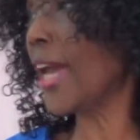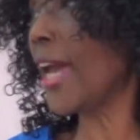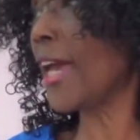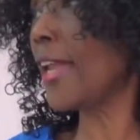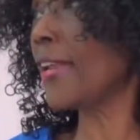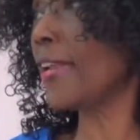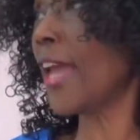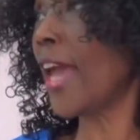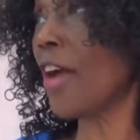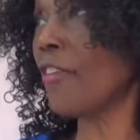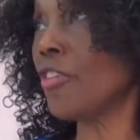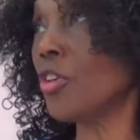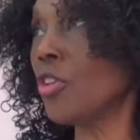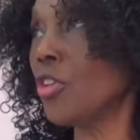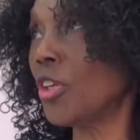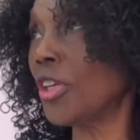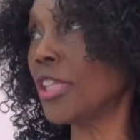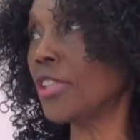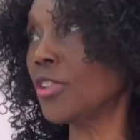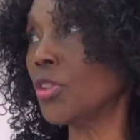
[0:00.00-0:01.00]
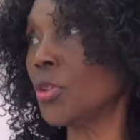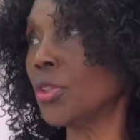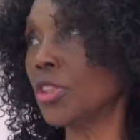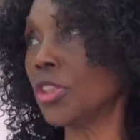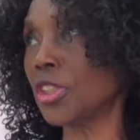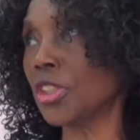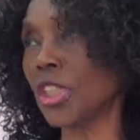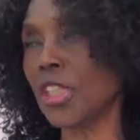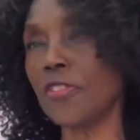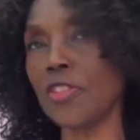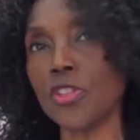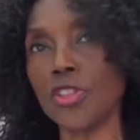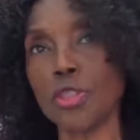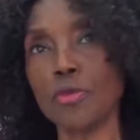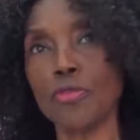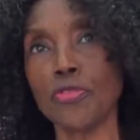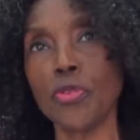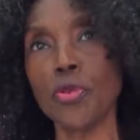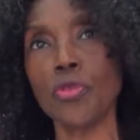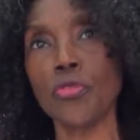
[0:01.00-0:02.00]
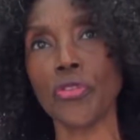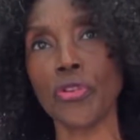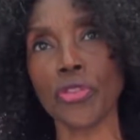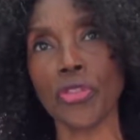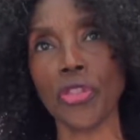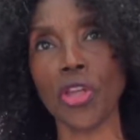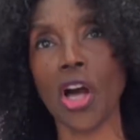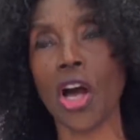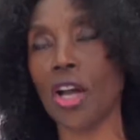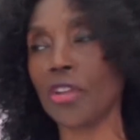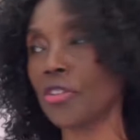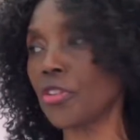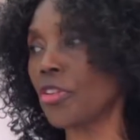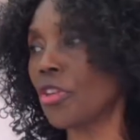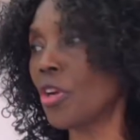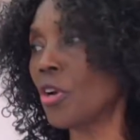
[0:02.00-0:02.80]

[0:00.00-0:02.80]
and have you look into it. Just give you some food for thought.